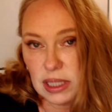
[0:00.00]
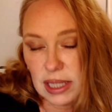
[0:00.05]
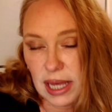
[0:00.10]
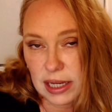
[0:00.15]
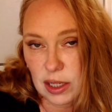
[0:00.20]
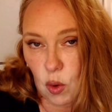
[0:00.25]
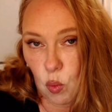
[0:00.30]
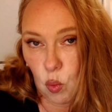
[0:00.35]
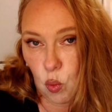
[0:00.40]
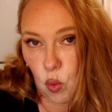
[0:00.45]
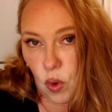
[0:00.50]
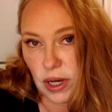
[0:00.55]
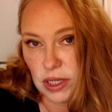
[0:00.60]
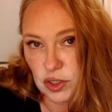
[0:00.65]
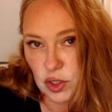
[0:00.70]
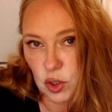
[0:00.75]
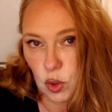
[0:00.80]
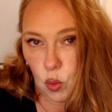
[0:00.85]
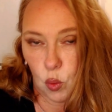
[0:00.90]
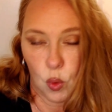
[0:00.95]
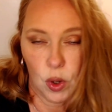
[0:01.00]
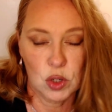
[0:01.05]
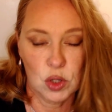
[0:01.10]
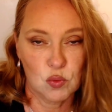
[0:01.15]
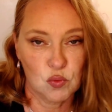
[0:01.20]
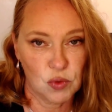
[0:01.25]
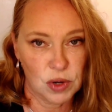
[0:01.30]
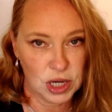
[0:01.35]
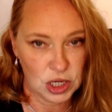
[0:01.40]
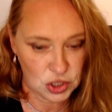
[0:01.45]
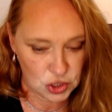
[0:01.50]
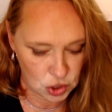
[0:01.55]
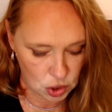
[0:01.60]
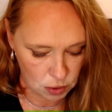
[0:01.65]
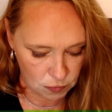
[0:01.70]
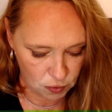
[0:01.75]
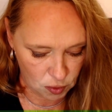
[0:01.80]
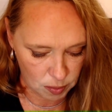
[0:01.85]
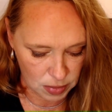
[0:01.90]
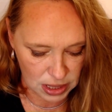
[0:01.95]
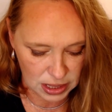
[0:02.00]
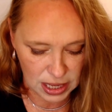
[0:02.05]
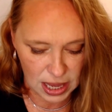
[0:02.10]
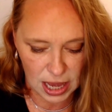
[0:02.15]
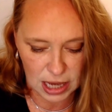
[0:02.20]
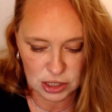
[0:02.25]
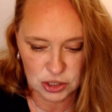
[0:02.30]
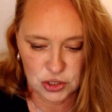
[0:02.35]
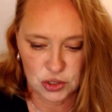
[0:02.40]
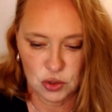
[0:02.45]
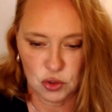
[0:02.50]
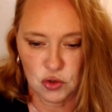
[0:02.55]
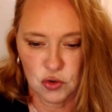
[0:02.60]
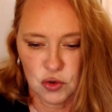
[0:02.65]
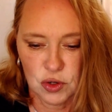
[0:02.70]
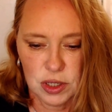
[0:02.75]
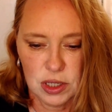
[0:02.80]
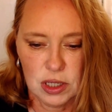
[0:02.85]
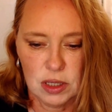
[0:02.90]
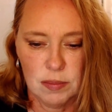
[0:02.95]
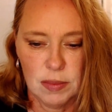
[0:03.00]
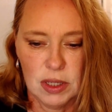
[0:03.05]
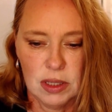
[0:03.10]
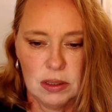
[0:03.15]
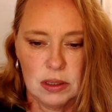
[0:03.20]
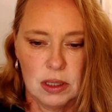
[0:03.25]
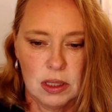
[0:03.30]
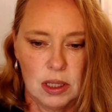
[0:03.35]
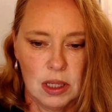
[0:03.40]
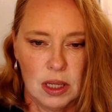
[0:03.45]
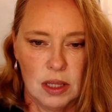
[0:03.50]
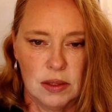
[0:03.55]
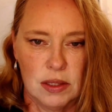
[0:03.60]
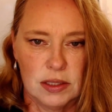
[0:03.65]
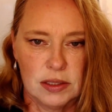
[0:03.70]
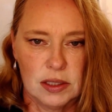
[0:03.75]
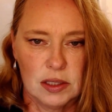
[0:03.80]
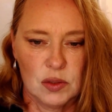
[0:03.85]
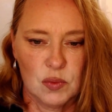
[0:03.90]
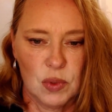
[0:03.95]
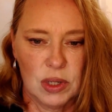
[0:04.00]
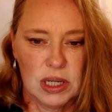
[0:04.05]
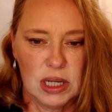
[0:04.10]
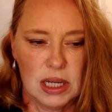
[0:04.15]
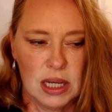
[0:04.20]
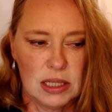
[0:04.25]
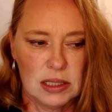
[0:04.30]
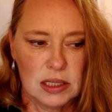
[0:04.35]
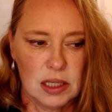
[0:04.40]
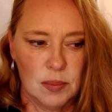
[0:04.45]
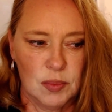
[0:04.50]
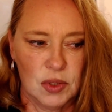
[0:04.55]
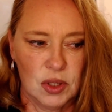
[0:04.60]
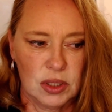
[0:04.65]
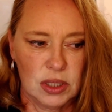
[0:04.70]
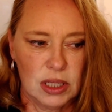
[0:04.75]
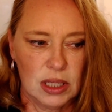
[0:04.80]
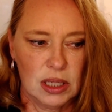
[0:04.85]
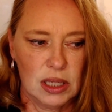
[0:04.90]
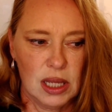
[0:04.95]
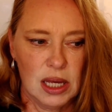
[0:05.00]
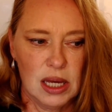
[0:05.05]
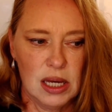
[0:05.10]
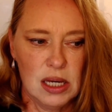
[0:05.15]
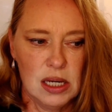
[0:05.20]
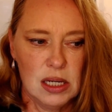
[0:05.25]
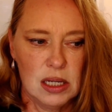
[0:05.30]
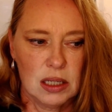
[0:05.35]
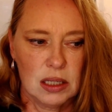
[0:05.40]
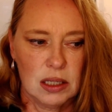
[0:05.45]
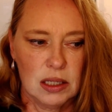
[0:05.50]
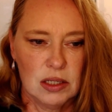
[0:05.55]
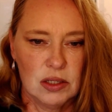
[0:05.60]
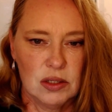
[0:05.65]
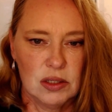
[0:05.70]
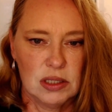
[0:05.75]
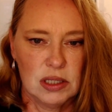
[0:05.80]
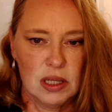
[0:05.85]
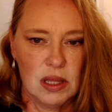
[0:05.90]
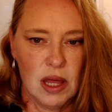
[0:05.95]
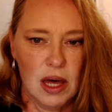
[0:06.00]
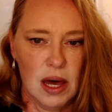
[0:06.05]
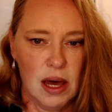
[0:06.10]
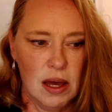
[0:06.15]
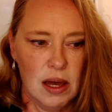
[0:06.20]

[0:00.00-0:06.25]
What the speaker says: a 1-to-1 ratio for my cashew cream. This is what it ends up looking like. Can you see that?